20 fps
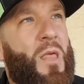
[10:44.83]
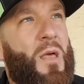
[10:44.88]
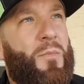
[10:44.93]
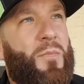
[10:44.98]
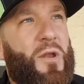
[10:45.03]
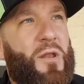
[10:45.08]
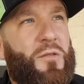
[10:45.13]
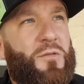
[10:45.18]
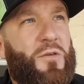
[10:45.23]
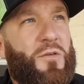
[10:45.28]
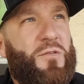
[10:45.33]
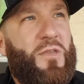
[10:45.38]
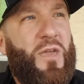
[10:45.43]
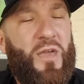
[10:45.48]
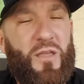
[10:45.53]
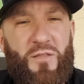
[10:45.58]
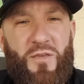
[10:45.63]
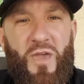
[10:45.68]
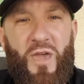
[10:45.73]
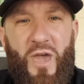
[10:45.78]
But
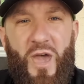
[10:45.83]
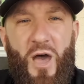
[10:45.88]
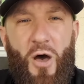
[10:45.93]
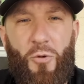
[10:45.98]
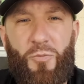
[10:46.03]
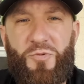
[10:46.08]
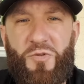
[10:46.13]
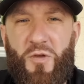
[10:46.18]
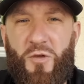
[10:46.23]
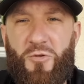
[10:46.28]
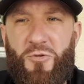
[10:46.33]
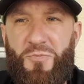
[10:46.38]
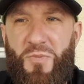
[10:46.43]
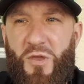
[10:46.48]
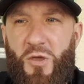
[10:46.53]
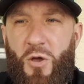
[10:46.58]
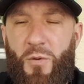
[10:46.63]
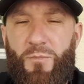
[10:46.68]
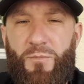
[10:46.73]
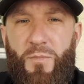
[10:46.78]
it helps us
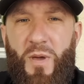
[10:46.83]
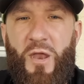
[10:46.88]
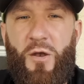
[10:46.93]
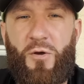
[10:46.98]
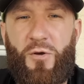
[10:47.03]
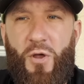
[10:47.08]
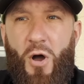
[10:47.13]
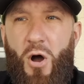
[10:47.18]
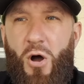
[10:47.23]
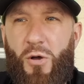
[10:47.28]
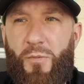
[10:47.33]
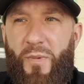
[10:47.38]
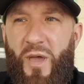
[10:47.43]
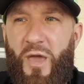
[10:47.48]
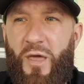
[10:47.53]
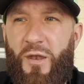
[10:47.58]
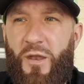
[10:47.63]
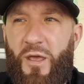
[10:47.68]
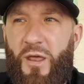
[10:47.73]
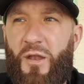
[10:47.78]
become better dog
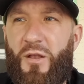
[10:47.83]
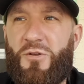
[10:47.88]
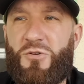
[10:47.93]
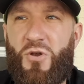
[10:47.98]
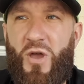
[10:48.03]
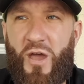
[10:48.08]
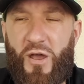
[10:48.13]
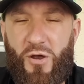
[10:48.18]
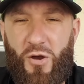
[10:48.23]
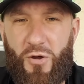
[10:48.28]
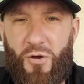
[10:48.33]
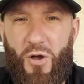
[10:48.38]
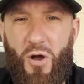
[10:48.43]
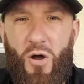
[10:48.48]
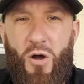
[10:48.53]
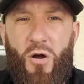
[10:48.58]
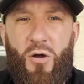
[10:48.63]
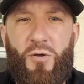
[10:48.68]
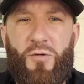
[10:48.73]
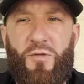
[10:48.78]
men and track our
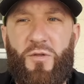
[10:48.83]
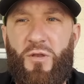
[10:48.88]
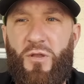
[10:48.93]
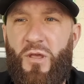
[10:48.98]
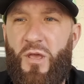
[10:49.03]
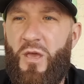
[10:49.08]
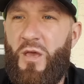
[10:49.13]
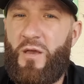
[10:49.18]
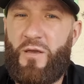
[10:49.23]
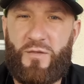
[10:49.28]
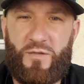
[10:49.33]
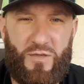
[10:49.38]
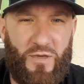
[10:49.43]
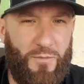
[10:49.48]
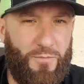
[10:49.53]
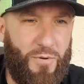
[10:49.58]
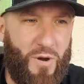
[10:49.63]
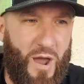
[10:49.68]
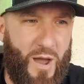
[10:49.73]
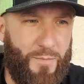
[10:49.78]
dogs and
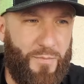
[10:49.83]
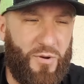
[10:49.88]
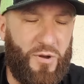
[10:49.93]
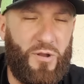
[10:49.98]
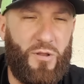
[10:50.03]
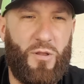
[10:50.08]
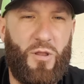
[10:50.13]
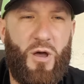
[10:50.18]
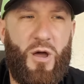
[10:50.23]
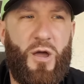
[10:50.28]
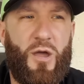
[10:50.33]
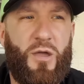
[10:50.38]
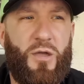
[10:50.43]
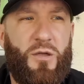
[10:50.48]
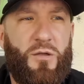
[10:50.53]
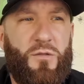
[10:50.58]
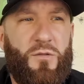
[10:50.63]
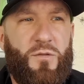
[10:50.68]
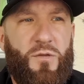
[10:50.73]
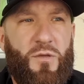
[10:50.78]
see property
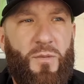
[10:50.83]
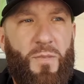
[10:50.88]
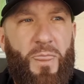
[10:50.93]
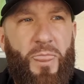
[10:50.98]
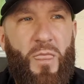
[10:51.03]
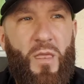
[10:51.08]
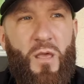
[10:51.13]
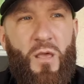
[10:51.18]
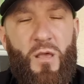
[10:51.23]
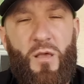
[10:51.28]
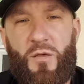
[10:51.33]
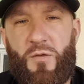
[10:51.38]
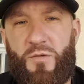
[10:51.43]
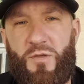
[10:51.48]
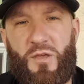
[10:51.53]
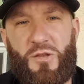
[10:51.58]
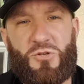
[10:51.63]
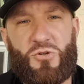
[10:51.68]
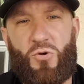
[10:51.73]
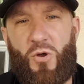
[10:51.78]
lines and
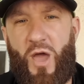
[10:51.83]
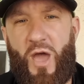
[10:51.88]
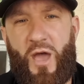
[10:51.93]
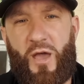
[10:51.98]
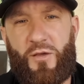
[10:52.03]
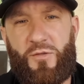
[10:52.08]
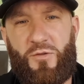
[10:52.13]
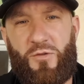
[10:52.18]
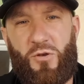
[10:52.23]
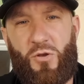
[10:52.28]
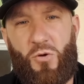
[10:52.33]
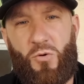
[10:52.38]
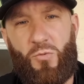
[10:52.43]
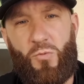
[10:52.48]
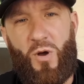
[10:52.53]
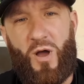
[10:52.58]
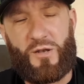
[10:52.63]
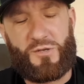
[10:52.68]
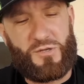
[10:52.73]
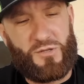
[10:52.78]
see tracks,
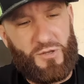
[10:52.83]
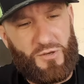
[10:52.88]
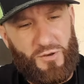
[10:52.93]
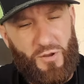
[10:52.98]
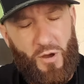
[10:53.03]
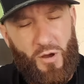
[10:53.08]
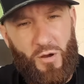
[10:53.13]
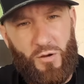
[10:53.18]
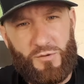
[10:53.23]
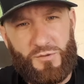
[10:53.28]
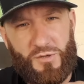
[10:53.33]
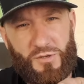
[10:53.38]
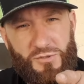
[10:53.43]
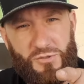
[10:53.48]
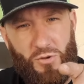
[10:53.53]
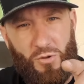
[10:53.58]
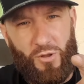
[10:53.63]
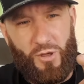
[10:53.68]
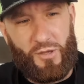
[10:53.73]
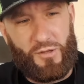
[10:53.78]
watching the dog just
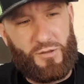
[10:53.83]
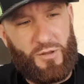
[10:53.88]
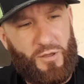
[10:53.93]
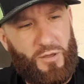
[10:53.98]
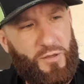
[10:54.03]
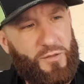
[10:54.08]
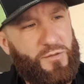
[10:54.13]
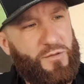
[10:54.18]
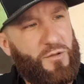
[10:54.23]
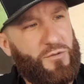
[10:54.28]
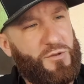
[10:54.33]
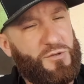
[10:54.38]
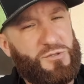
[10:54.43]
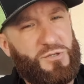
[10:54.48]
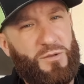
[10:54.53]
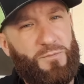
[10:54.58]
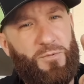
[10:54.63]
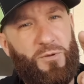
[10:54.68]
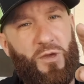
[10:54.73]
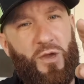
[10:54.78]
go like this on the
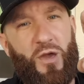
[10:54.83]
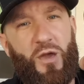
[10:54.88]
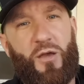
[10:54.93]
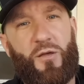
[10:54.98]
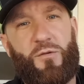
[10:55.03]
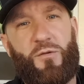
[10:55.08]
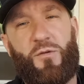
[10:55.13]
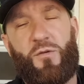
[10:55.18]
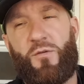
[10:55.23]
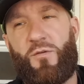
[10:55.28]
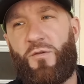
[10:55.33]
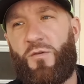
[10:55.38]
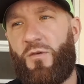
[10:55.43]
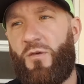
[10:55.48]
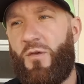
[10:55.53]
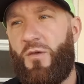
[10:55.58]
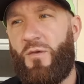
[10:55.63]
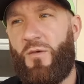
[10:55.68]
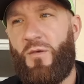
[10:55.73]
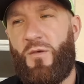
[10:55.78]
GPS
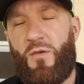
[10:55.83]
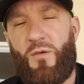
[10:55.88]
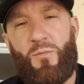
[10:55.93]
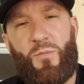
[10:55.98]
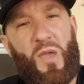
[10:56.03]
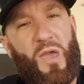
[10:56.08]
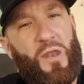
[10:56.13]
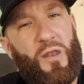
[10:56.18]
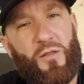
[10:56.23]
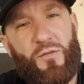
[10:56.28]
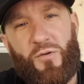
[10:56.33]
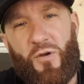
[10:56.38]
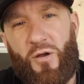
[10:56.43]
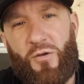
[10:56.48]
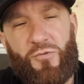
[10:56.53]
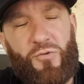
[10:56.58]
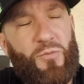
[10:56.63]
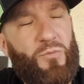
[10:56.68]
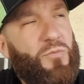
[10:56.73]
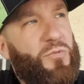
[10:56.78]
and it's
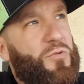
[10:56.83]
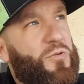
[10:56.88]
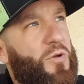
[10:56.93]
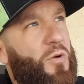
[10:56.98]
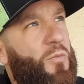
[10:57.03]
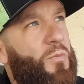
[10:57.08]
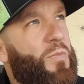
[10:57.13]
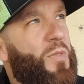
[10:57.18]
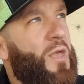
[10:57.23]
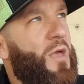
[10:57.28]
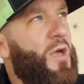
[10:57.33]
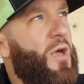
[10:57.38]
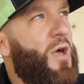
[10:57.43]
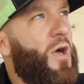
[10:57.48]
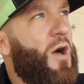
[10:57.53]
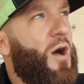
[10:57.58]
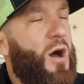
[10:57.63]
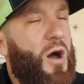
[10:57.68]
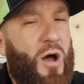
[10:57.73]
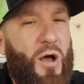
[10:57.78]
awesome.
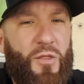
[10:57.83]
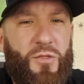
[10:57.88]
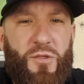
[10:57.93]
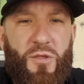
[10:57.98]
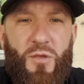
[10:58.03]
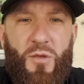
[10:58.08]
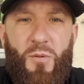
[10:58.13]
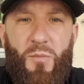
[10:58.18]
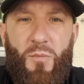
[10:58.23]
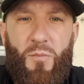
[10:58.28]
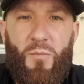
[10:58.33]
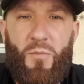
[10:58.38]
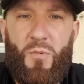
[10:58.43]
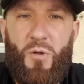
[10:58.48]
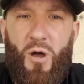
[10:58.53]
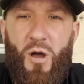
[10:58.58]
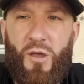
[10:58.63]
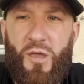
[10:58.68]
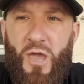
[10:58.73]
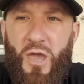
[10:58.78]
So,
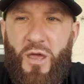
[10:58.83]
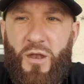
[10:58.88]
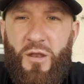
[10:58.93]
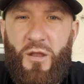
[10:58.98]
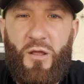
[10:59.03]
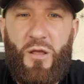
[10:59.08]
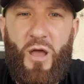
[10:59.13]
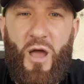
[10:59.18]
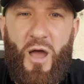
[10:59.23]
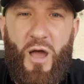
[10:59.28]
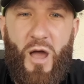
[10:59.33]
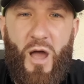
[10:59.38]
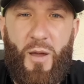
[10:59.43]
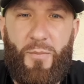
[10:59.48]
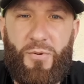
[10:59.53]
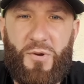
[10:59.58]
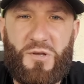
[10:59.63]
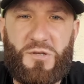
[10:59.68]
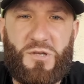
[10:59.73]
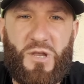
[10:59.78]
again, I
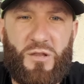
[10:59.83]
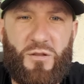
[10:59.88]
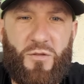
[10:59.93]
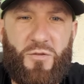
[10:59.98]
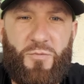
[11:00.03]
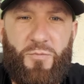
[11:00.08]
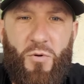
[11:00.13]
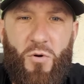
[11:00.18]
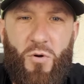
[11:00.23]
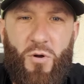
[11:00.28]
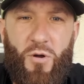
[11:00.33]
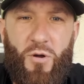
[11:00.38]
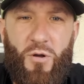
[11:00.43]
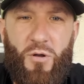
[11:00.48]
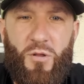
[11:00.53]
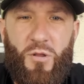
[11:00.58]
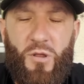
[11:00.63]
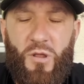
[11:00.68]
appreciate the sport.